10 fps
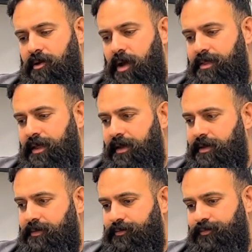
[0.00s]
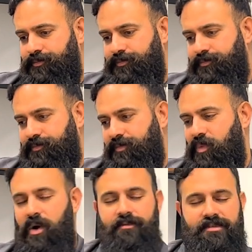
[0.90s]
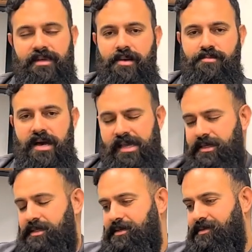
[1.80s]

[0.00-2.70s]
know, I think obviously I'm biased.